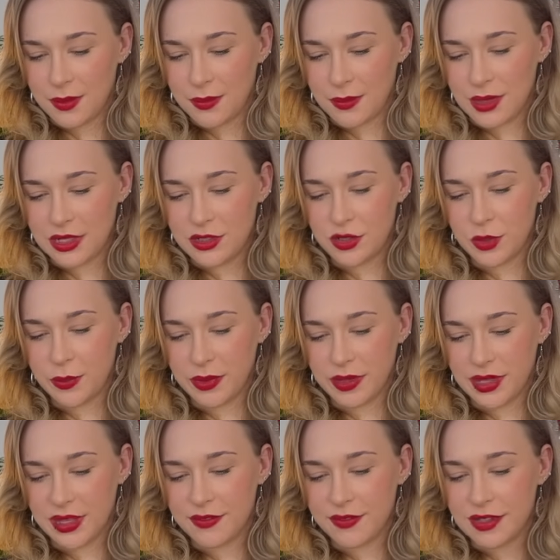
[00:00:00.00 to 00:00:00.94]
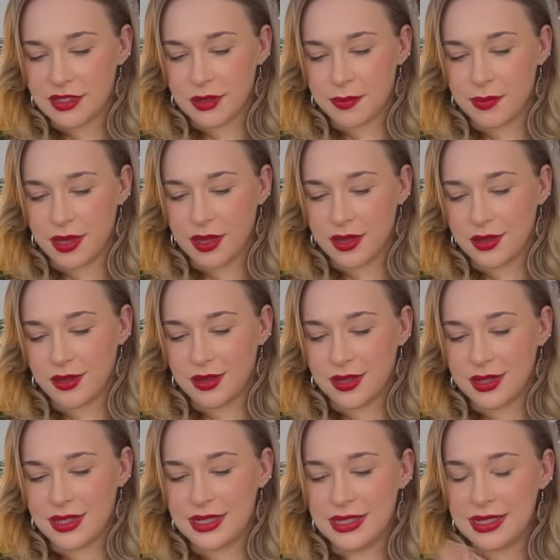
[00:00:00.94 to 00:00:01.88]
but I do believe it's a bit
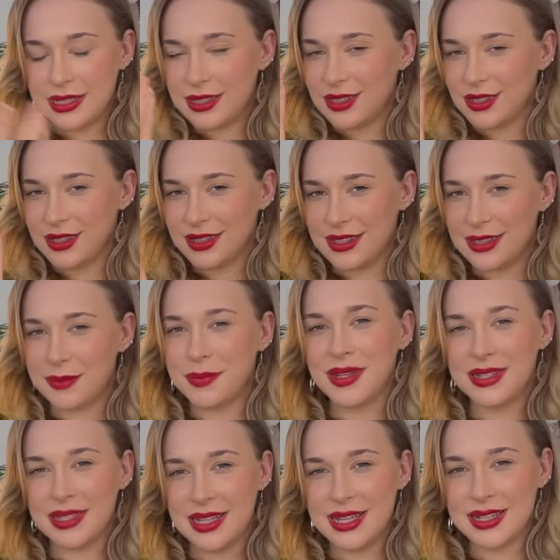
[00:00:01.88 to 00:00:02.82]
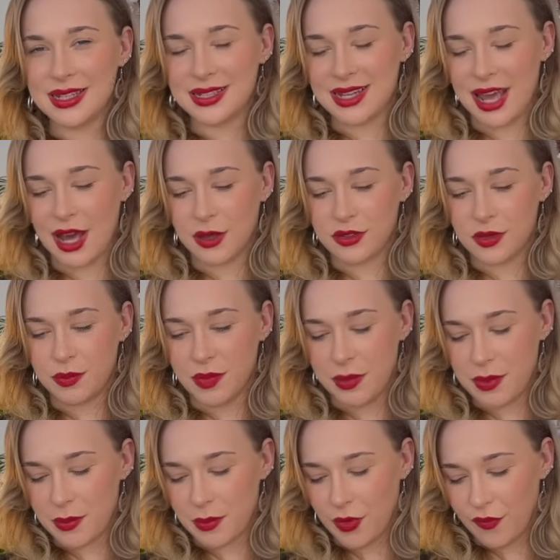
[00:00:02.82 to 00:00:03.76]
needed now to be a
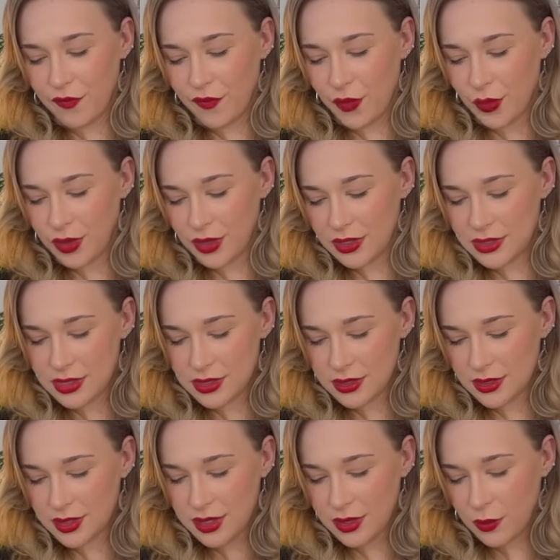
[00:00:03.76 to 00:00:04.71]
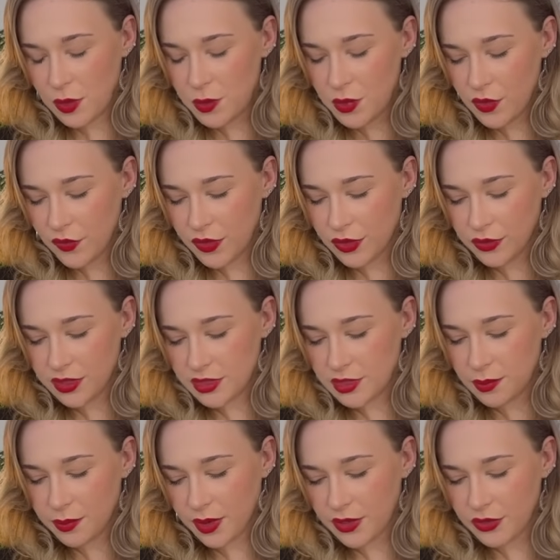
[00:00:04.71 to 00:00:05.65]
bit more focused. One more for the
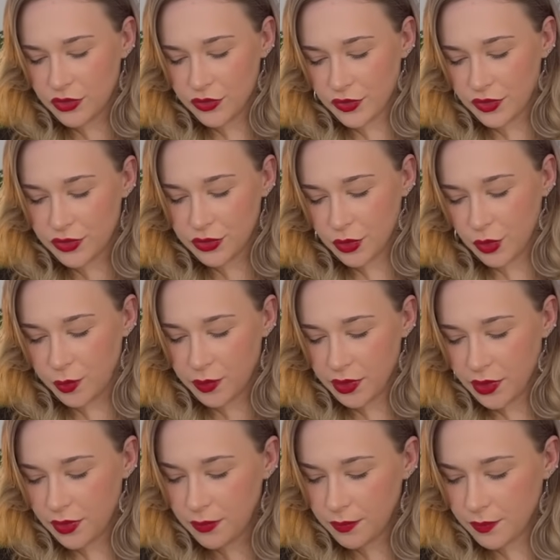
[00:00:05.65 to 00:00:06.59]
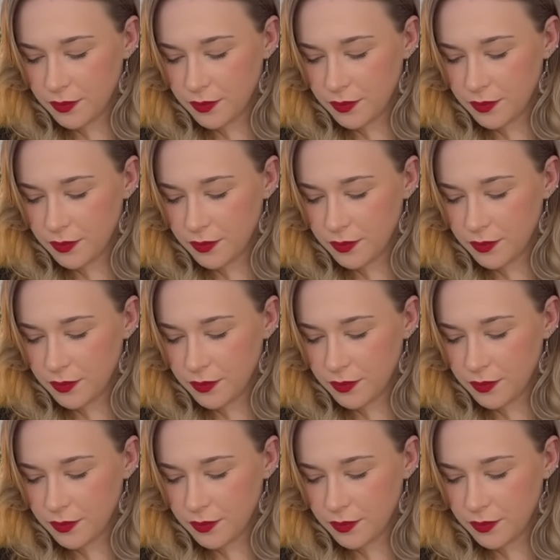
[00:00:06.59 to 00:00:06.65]
recent past for Scorpio.